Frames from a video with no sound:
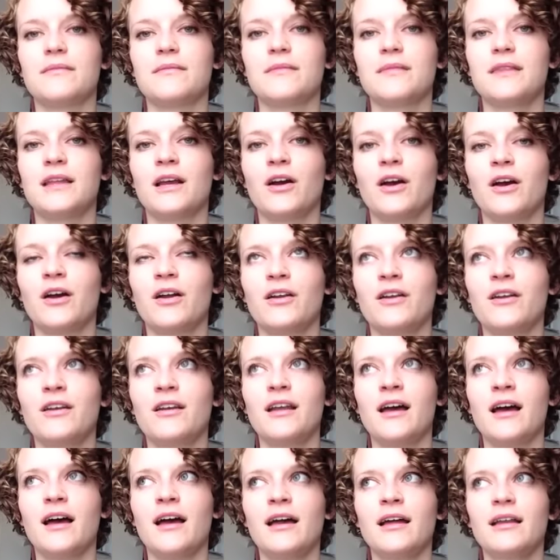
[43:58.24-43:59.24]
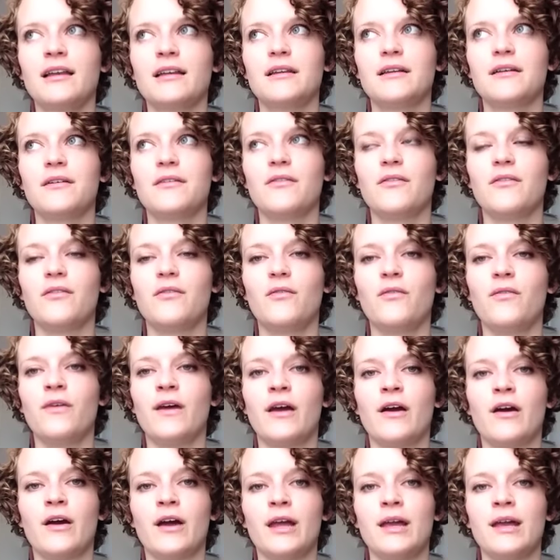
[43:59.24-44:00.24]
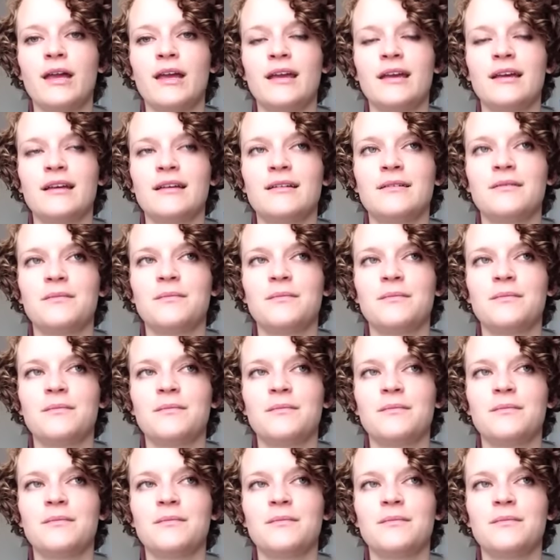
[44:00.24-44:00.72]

there are not very,